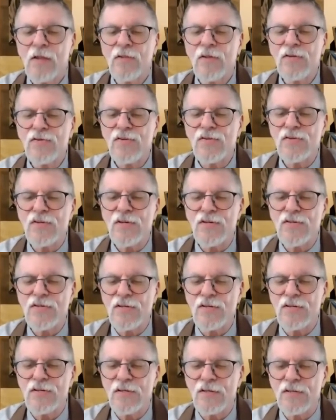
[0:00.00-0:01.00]
this is
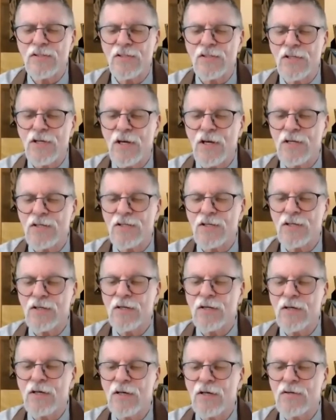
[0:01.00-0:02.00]

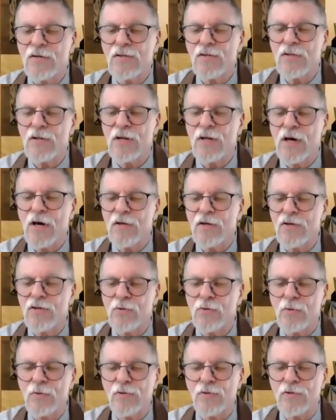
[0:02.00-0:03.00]
initiation into the
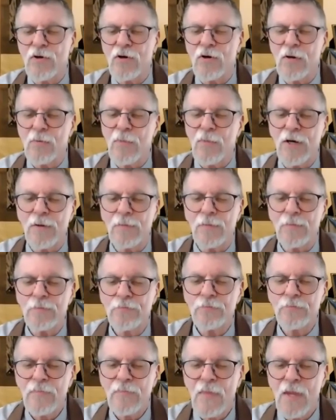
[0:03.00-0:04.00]
non-dual Dharma.
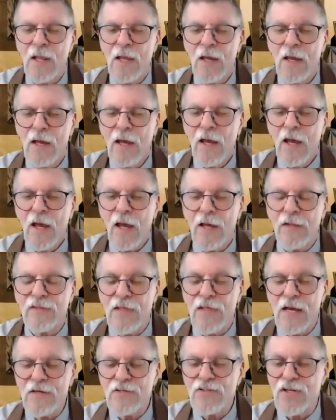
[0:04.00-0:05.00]
At
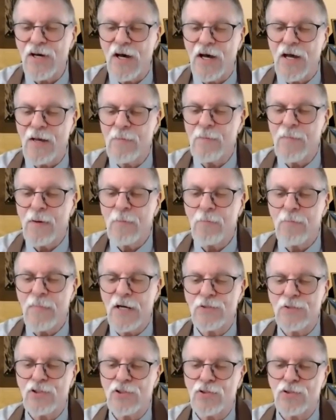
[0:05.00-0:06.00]
that time,
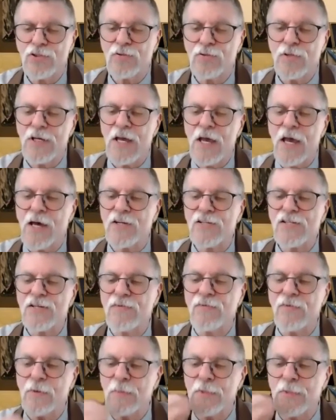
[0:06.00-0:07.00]
Manjushri
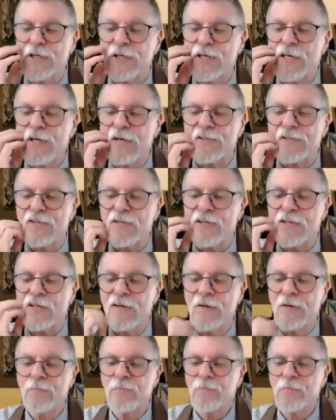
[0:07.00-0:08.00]
asked
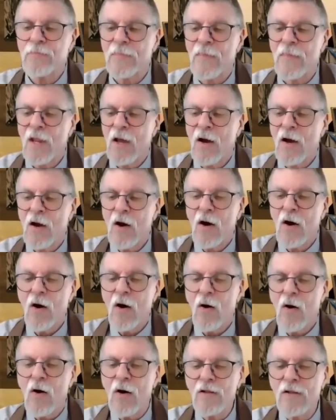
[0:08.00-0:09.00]
Vimalakirti,
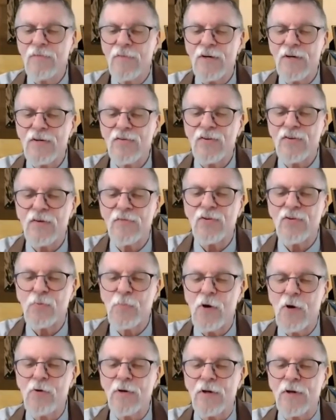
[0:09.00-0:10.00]
all of us have
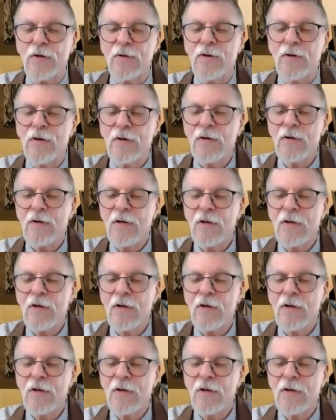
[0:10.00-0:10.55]
spoken.